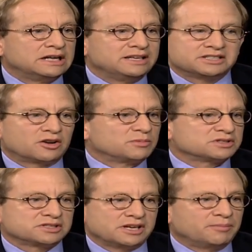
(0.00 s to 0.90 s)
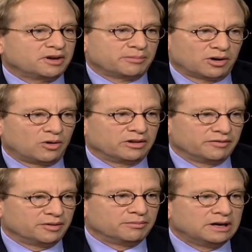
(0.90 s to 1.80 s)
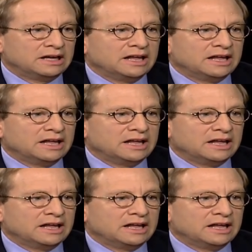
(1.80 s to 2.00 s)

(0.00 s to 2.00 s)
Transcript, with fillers: He said almost the same thing about all of them,